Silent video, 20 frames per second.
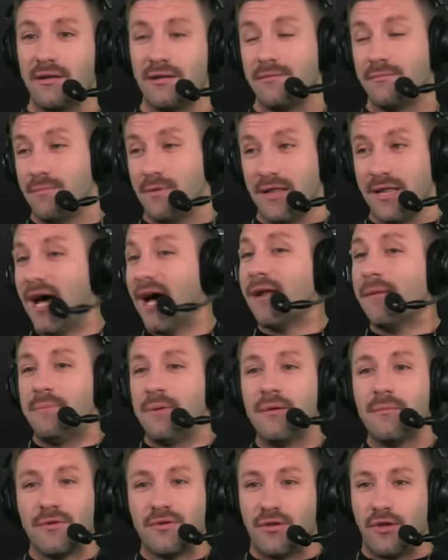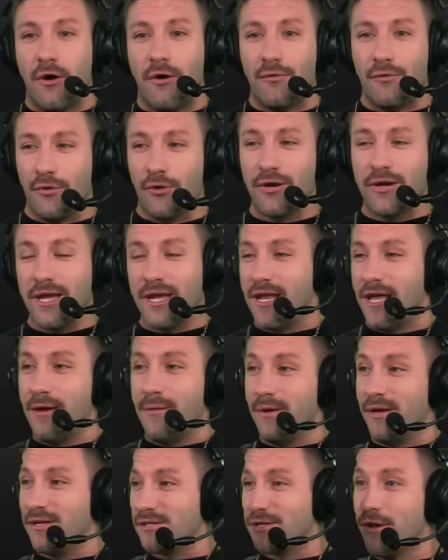And a lot of people don't look at
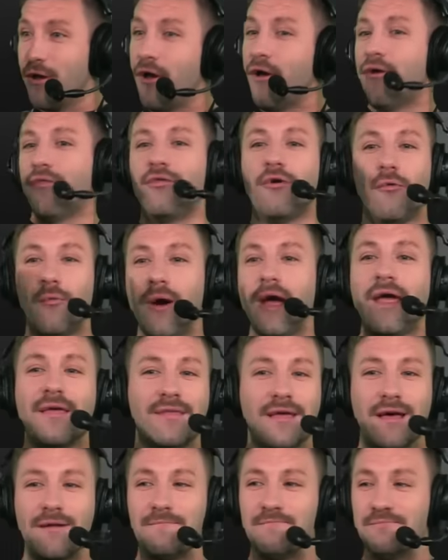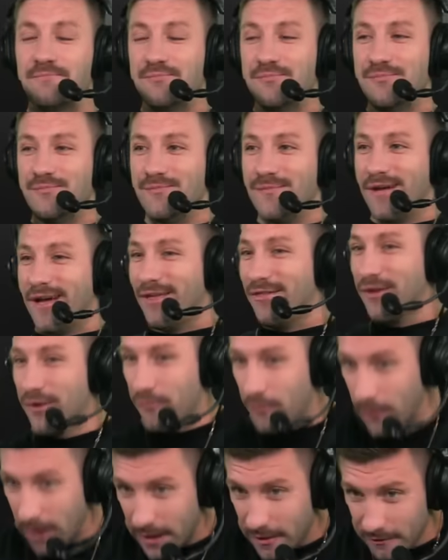him as the way that I think
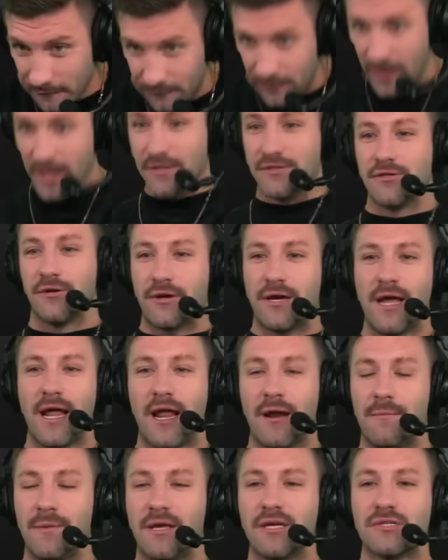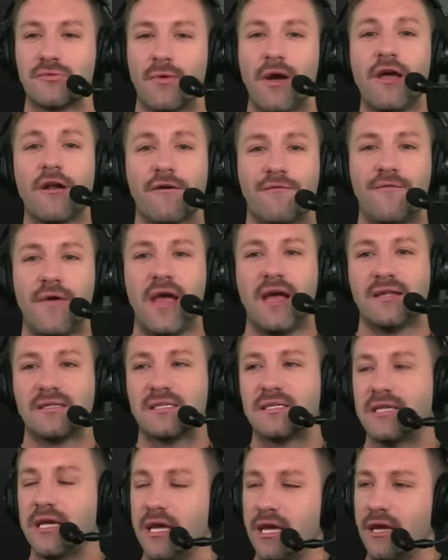Raider fans look at him because Raider fans
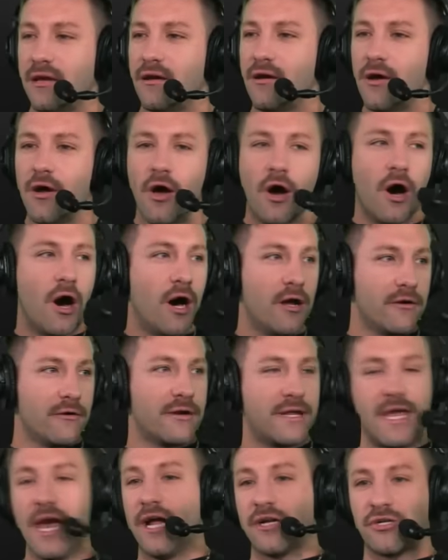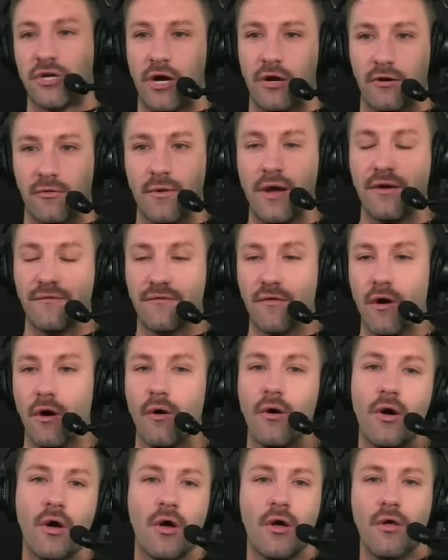see 100 catch Hunter Renfrow.
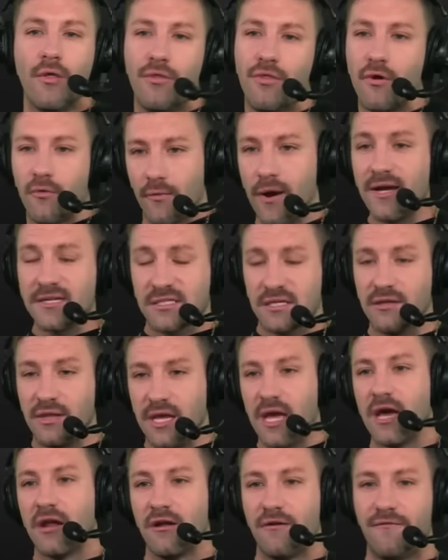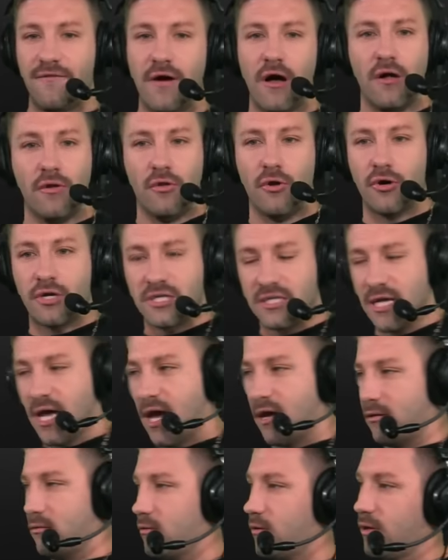The rest of the NFL looks
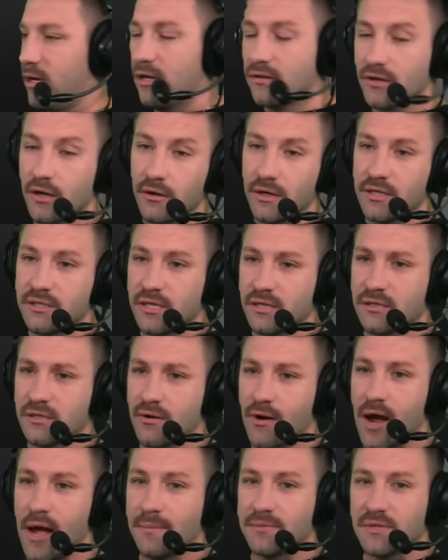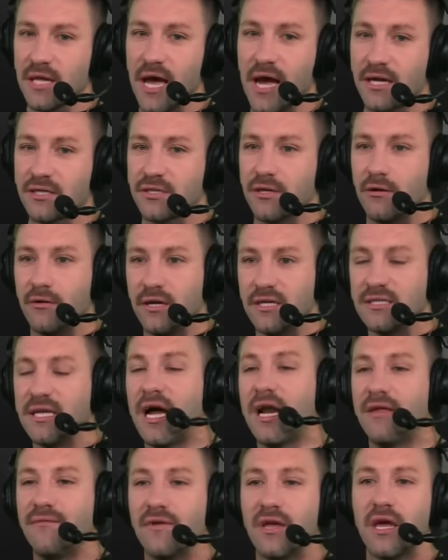at, well, oh, he had 36 grabs last year and he's
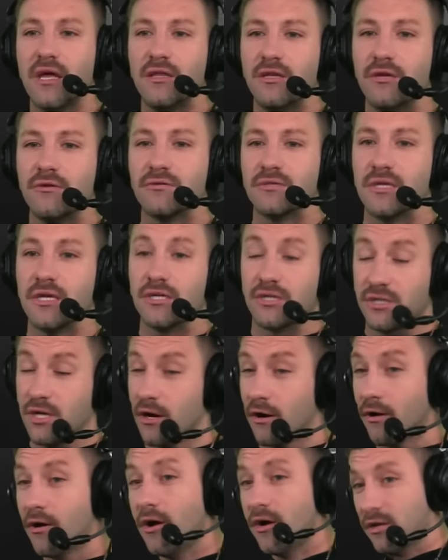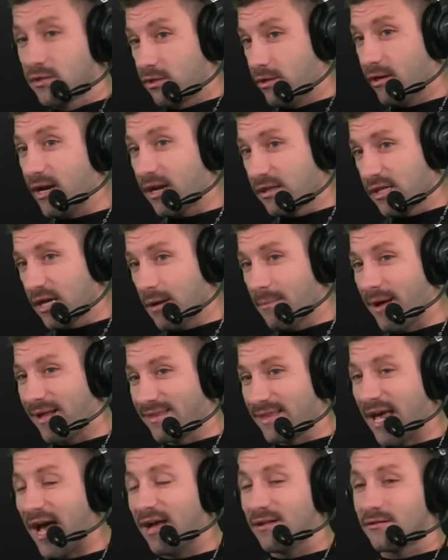not even getting used this year. So you got to think
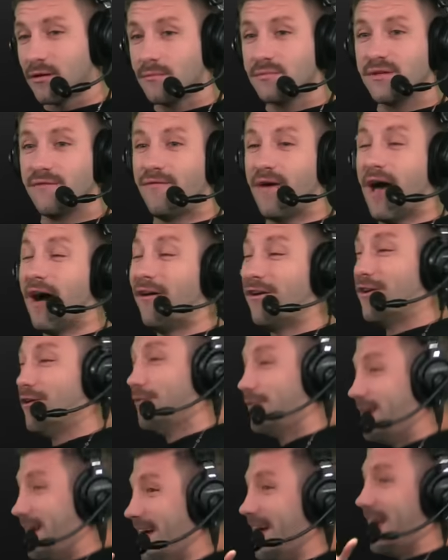about that in terms of value.